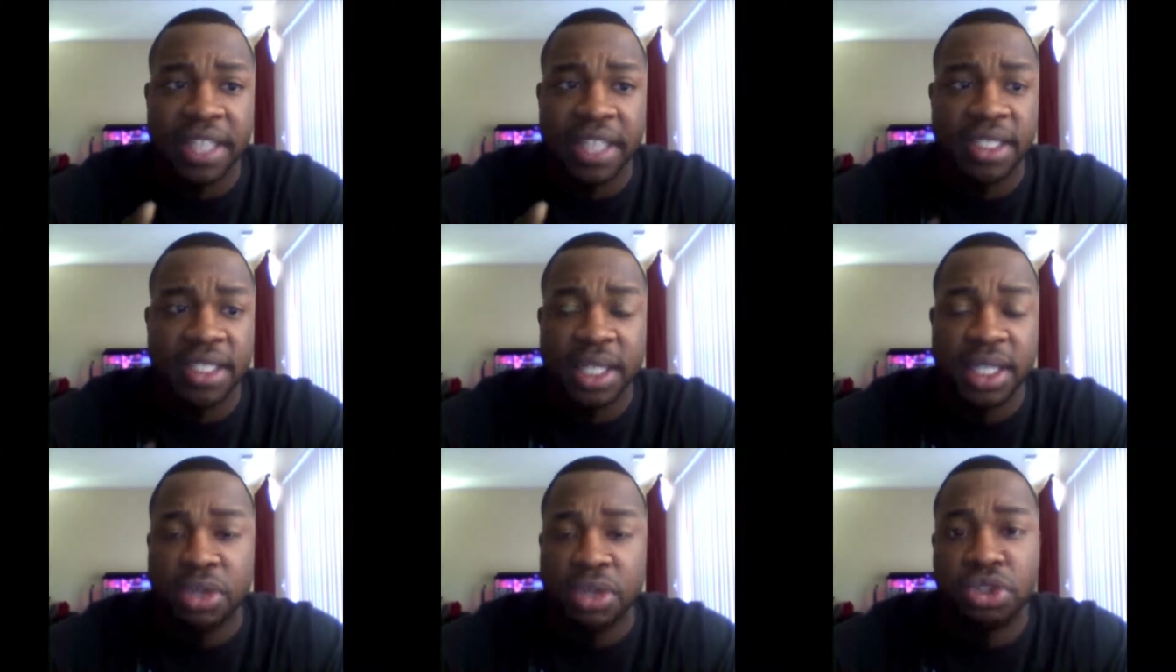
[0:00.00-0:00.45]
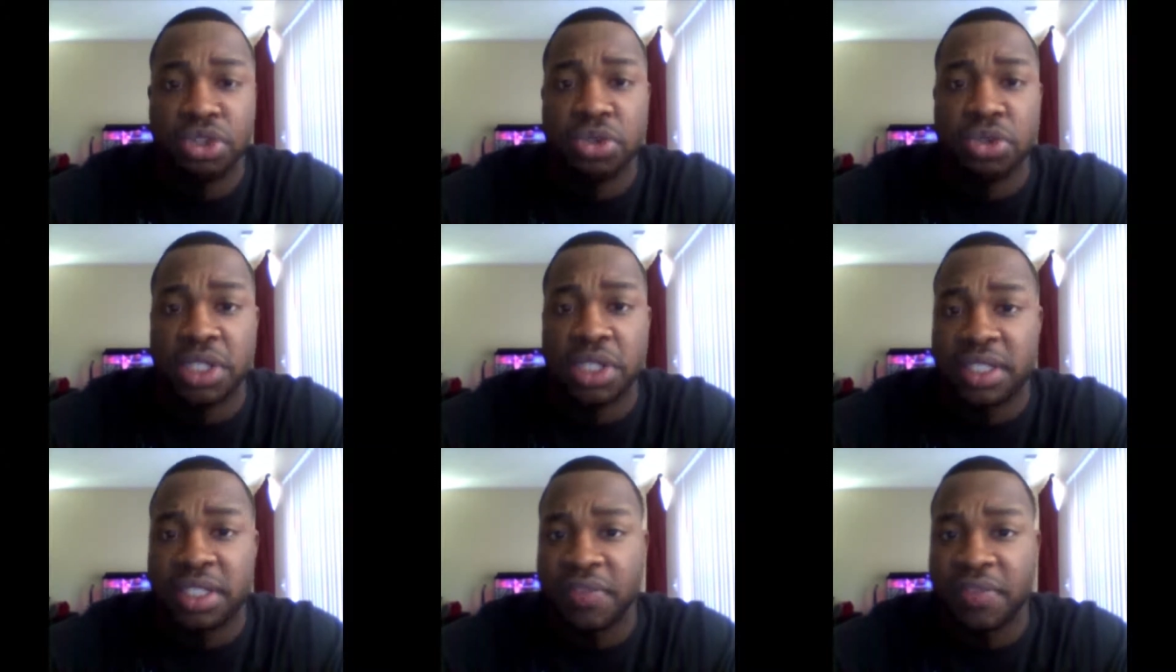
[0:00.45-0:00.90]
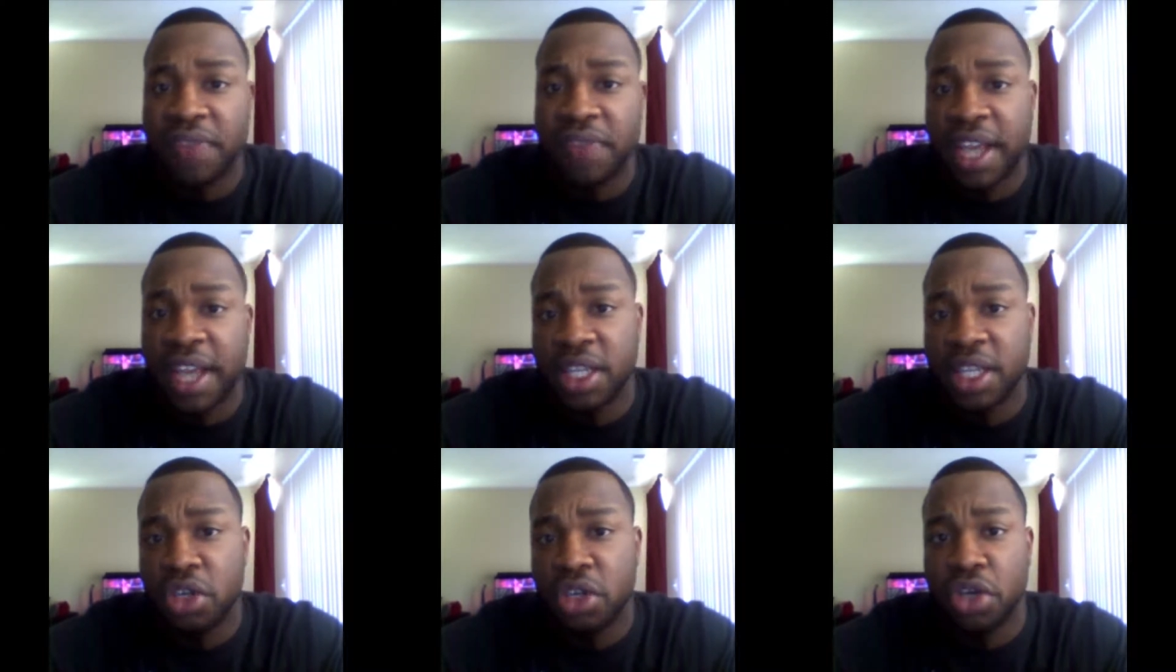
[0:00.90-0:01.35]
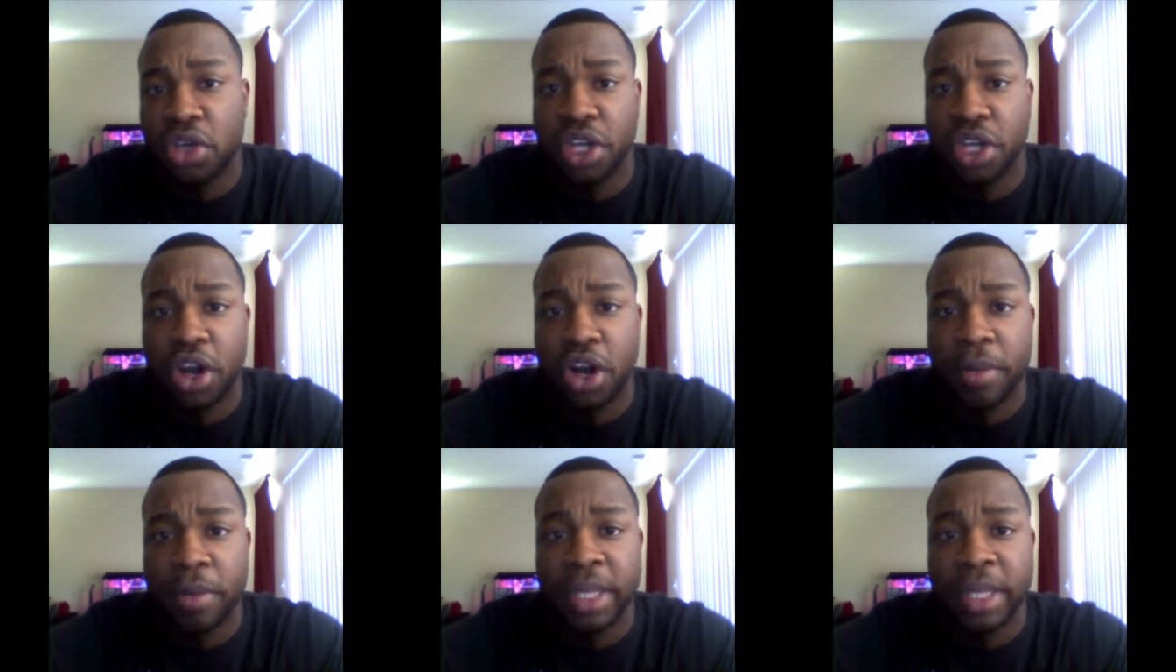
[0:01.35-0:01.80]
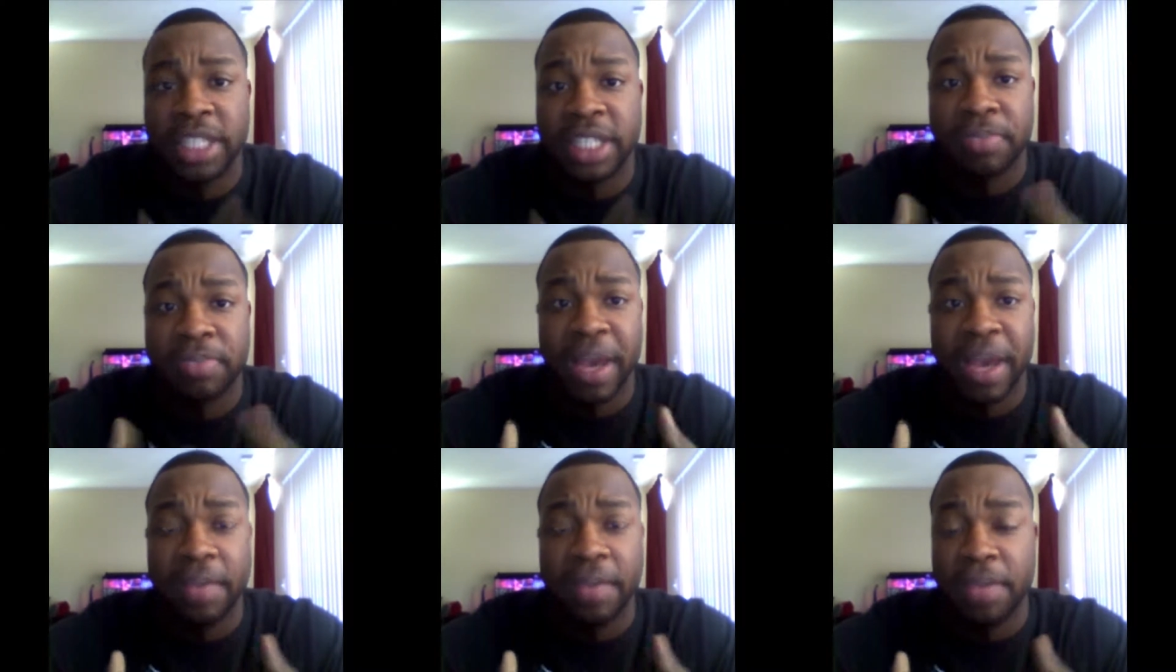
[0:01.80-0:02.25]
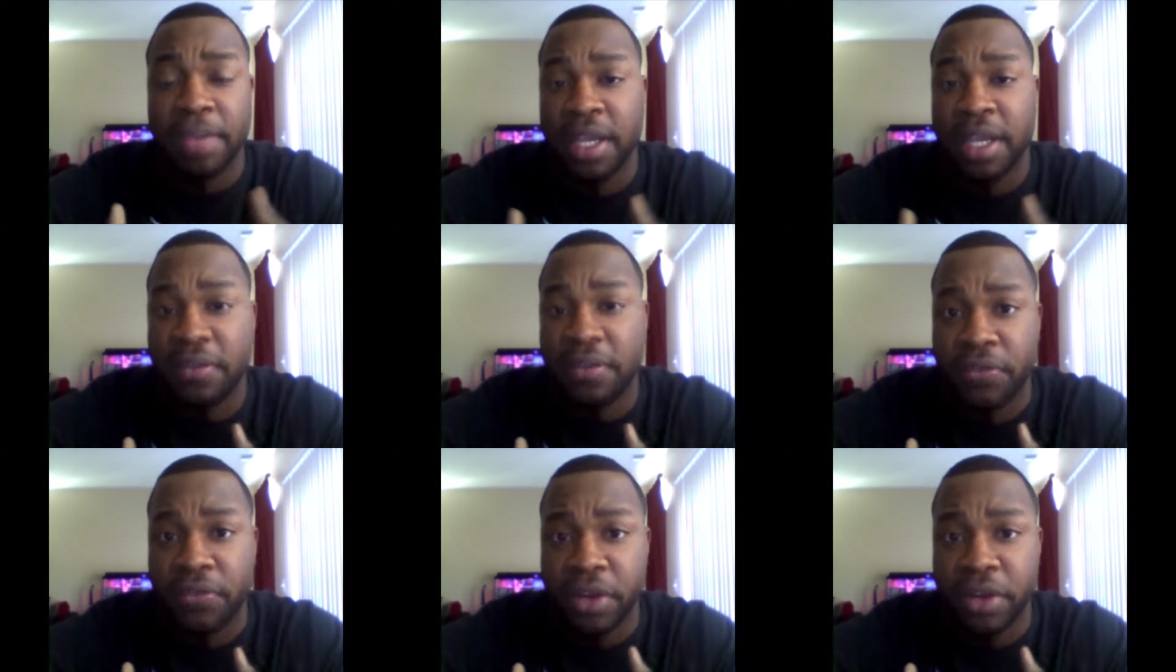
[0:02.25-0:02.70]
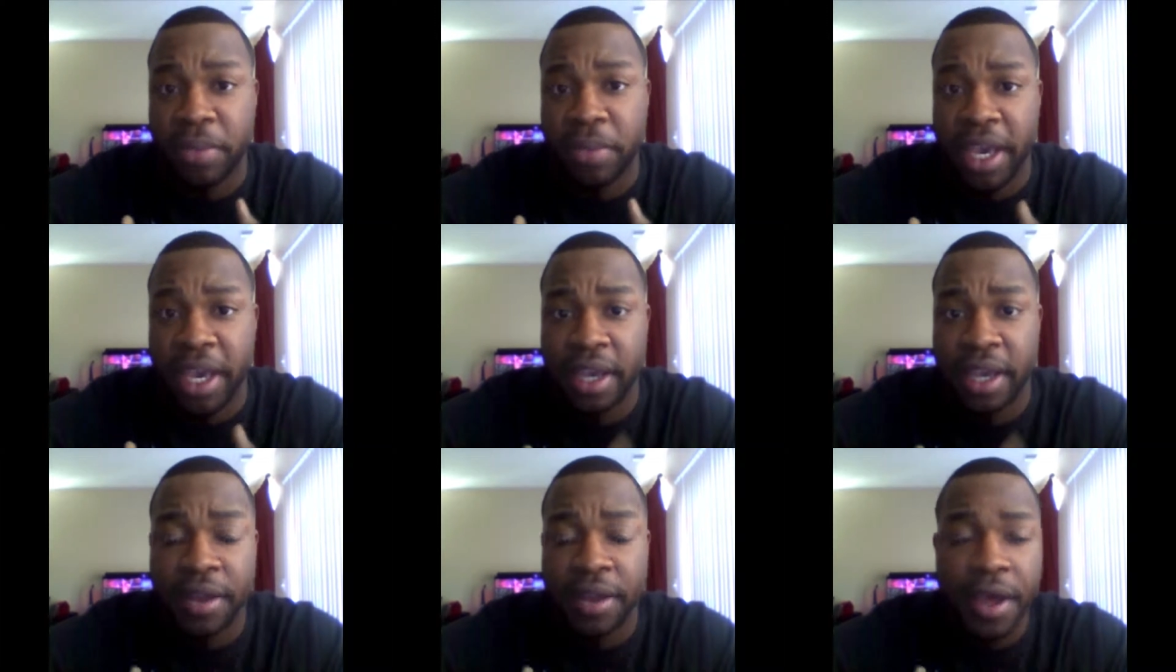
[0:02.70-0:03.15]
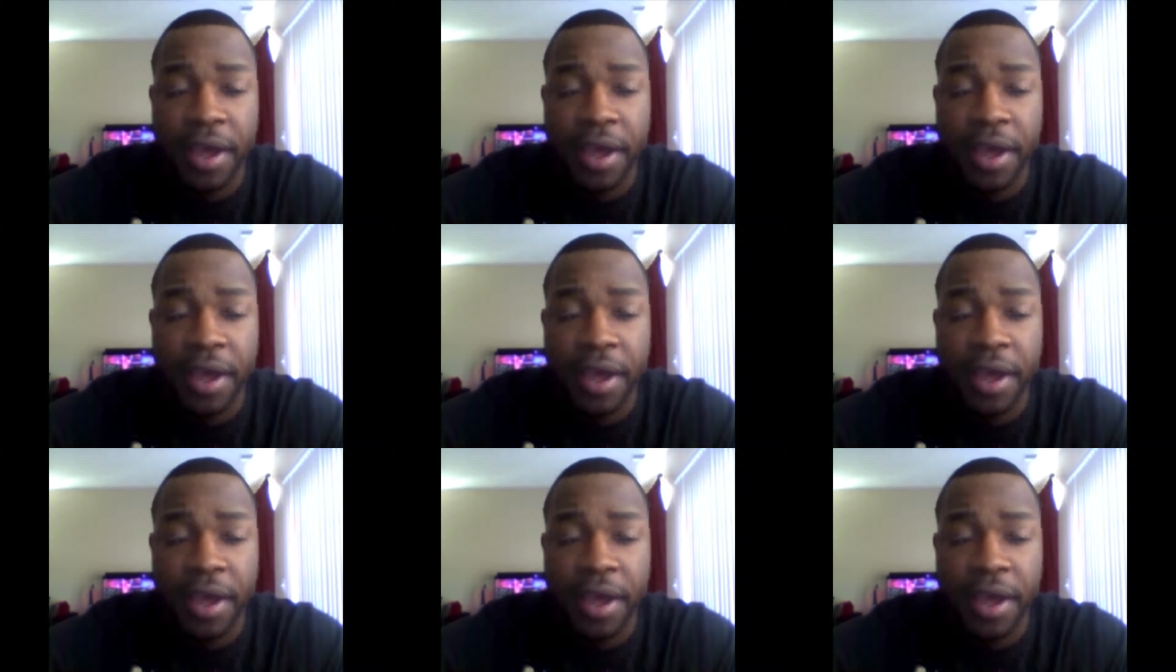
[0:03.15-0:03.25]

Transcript: and still chooses to fight in the Union Army despite being a free man.